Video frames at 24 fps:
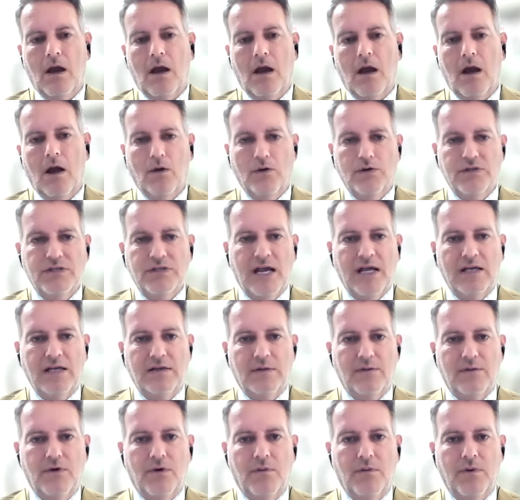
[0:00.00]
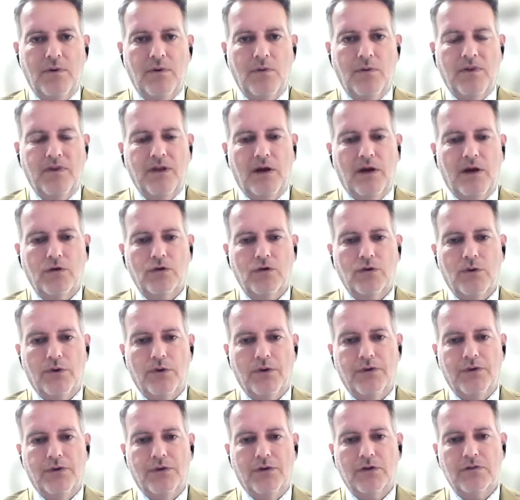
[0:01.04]
uh, also has a problem with the ultra
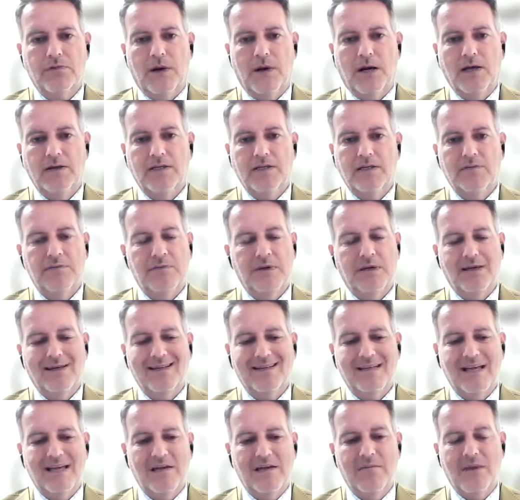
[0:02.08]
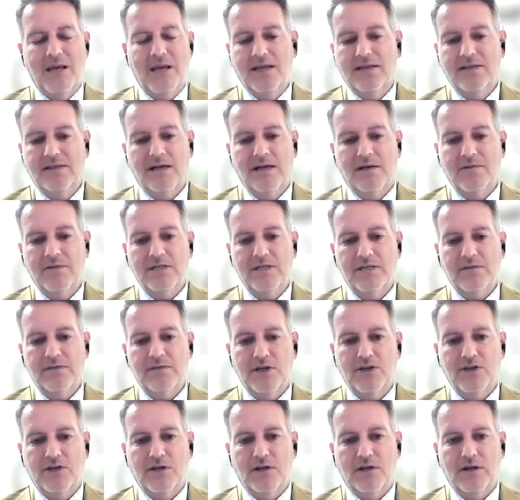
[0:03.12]
Orthodox parties, but has said many times,
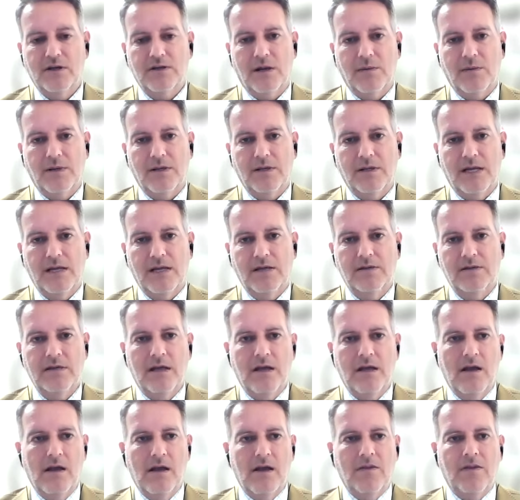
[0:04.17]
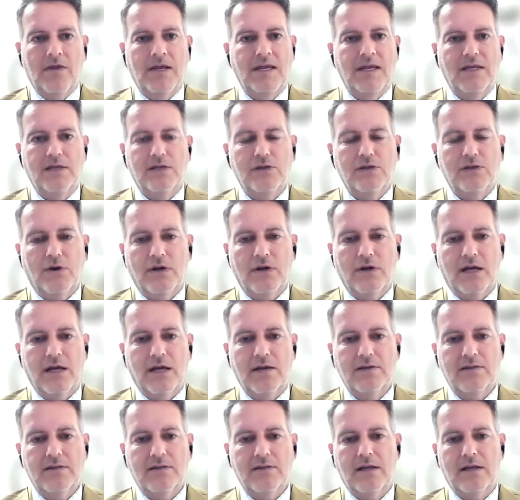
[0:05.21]
especially in the last couple of days, that he is not
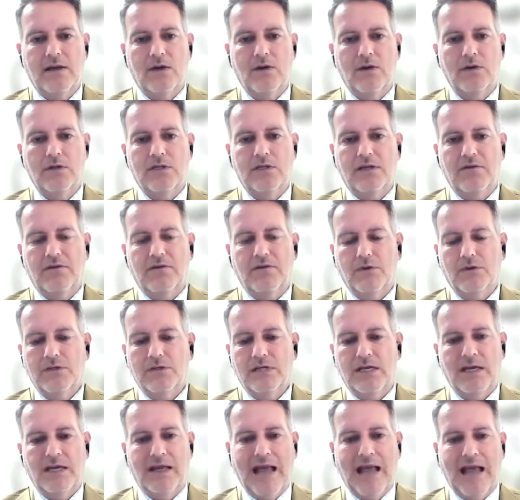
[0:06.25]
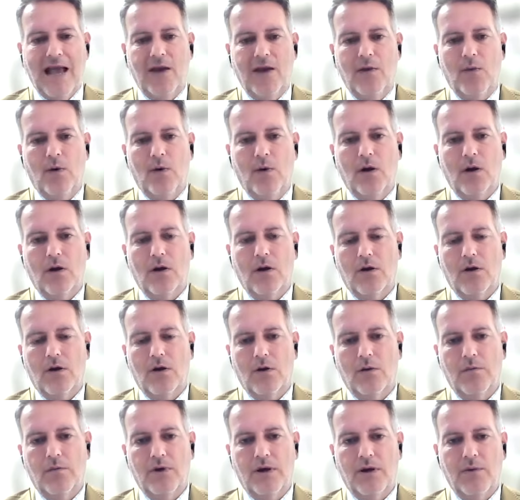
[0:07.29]
against the Likud. He feels he can work and
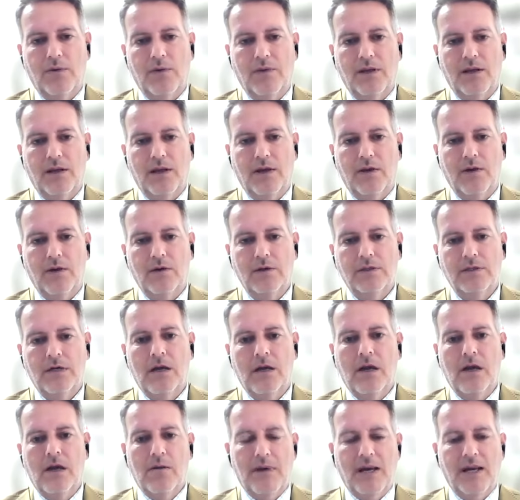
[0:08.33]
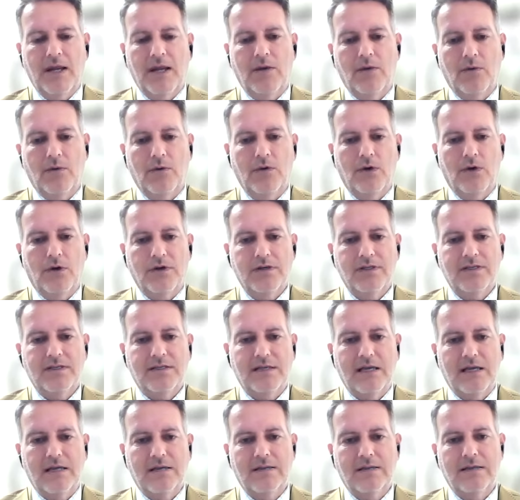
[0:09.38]
cooperate with the Likud, but he will not
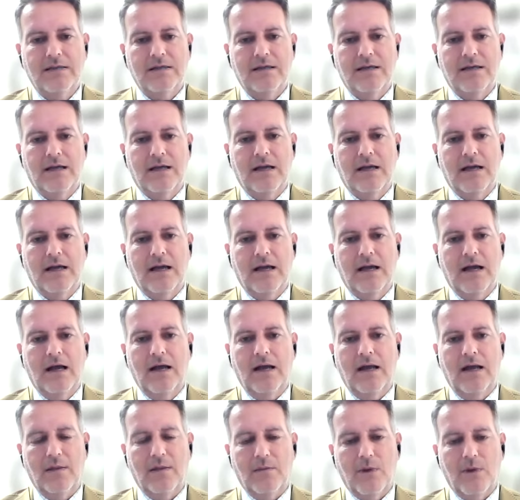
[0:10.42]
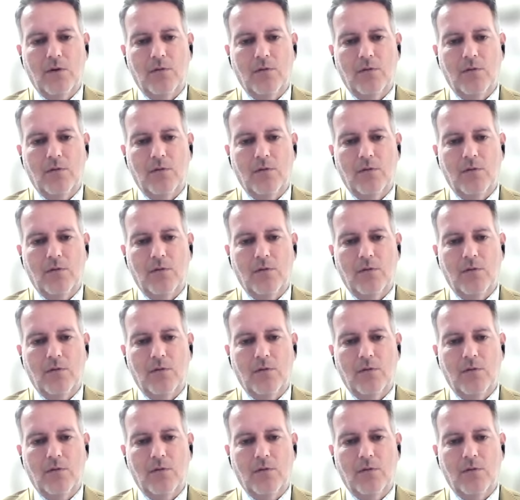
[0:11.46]
sit uh, another